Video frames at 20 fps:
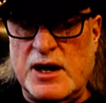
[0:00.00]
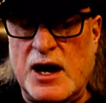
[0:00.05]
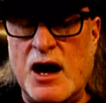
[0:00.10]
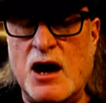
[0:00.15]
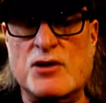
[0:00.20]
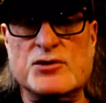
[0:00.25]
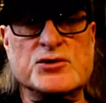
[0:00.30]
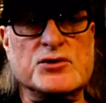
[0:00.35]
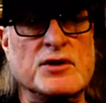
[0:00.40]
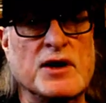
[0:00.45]

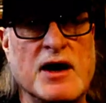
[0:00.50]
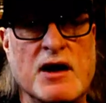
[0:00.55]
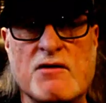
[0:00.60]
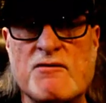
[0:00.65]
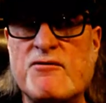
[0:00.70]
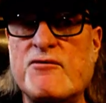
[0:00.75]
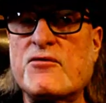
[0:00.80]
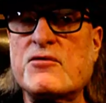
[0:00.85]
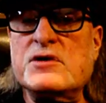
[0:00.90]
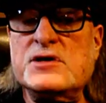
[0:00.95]
counter
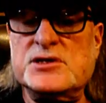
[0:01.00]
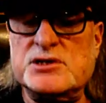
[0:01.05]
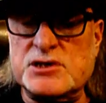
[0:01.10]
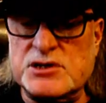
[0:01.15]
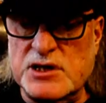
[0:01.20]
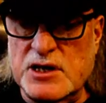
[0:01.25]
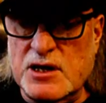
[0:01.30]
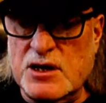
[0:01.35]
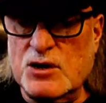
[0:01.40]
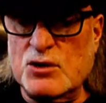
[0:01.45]
every
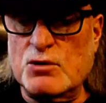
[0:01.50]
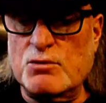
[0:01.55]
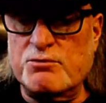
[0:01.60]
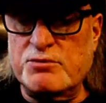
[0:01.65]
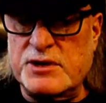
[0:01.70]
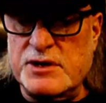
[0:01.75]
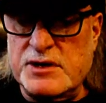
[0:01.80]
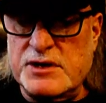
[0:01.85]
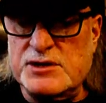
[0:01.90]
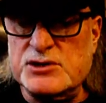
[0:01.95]
single
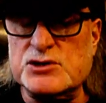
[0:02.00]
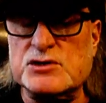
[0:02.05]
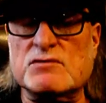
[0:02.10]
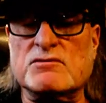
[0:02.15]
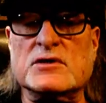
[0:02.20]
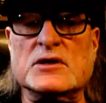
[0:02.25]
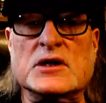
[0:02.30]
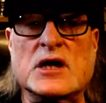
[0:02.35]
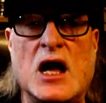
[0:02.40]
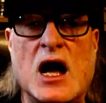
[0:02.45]
piece
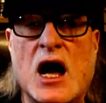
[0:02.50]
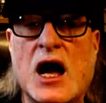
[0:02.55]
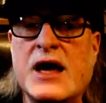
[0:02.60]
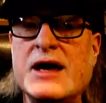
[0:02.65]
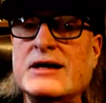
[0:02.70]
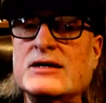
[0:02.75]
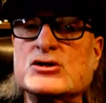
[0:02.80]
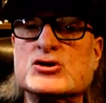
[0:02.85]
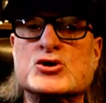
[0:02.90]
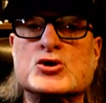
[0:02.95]
of
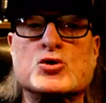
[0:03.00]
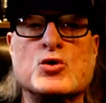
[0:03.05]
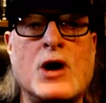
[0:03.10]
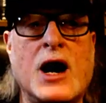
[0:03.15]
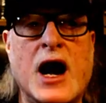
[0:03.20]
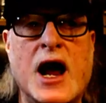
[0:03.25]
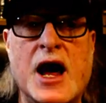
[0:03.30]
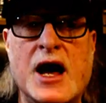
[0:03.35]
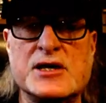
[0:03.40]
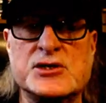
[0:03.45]
lying
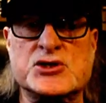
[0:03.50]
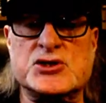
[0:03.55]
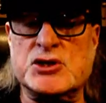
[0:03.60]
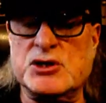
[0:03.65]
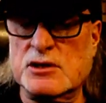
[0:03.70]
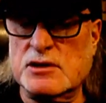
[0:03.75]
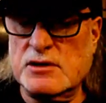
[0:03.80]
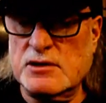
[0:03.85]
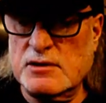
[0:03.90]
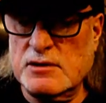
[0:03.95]

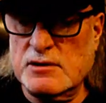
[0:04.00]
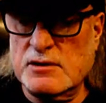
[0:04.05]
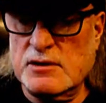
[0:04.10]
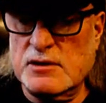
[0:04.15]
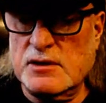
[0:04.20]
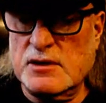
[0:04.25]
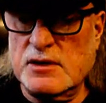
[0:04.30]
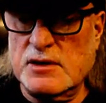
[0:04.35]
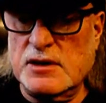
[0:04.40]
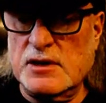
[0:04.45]
trash
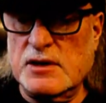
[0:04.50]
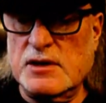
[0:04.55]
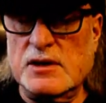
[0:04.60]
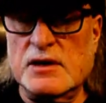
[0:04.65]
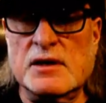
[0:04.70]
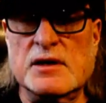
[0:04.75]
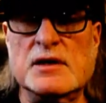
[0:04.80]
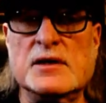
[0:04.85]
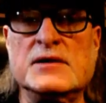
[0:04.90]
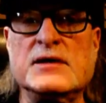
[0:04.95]

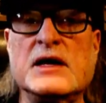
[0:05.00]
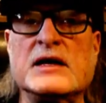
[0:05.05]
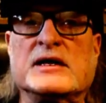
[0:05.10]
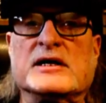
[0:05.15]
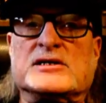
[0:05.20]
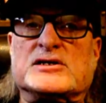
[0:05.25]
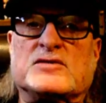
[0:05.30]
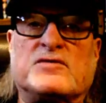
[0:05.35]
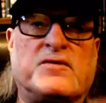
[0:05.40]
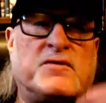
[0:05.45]
that
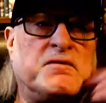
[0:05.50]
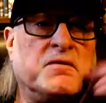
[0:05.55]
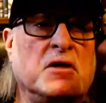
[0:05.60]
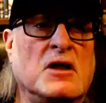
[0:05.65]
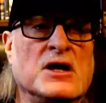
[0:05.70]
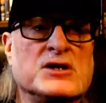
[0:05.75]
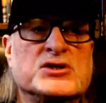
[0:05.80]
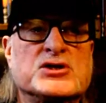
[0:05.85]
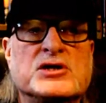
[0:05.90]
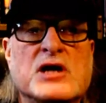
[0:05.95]
gets
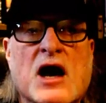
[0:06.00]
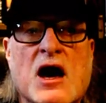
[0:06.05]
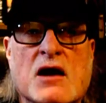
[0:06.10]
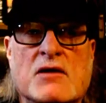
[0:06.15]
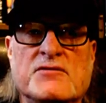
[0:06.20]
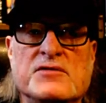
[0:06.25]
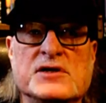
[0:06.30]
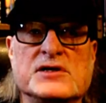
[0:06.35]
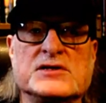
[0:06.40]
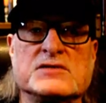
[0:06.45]
flushed out
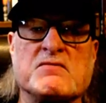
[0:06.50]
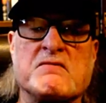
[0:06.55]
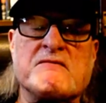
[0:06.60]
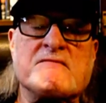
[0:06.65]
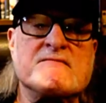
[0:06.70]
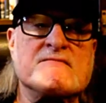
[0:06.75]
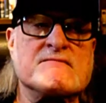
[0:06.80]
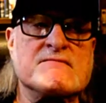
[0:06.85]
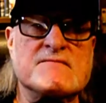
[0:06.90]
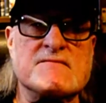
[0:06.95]
of his
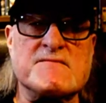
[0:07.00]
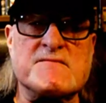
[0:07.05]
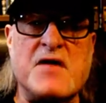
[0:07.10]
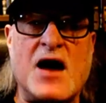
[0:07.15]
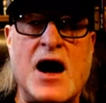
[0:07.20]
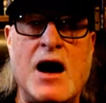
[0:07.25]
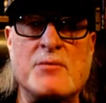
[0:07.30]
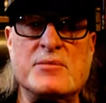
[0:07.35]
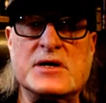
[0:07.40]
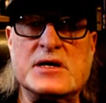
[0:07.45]

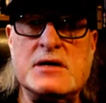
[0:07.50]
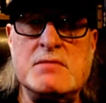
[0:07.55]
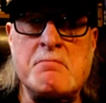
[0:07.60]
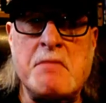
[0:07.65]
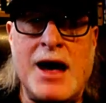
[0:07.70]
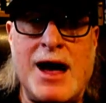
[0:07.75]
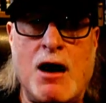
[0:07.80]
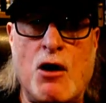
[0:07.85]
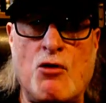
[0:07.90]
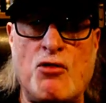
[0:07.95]
vomity
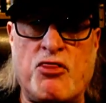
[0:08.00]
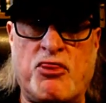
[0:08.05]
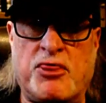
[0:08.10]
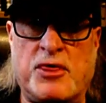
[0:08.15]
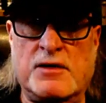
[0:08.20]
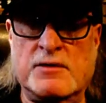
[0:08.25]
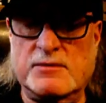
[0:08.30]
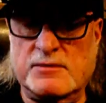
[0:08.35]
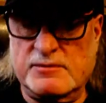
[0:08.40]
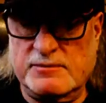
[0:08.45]

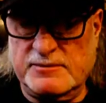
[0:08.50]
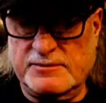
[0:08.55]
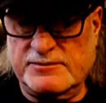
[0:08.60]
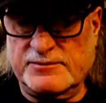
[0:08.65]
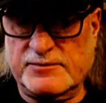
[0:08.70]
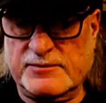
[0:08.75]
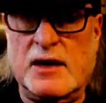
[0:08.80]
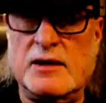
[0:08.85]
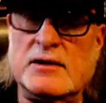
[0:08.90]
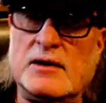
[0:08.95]
mouth.
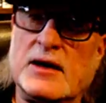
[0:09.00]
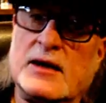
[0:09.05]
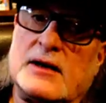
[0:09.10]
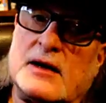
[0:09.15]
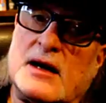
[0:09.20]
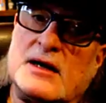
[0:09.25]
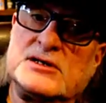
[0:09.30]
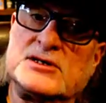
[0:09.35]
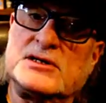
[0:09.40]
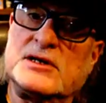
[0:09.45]
And
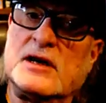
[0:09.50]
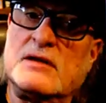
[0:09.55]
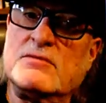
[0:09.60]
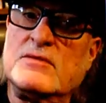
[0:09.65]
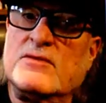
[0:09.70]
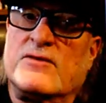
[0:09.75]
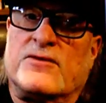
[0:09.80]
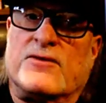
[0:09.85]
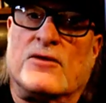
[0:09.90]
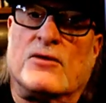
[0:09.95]
like I
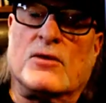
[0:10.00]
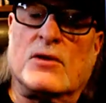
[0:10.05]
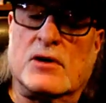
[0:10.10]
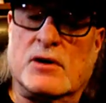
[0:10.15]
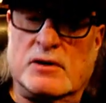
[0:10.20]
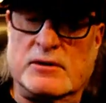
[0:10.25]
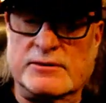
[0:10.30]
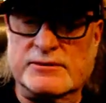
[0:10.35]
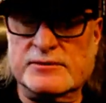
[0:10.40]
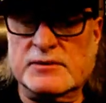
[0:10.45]
said
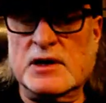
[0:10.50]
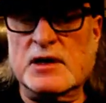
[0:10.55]
before,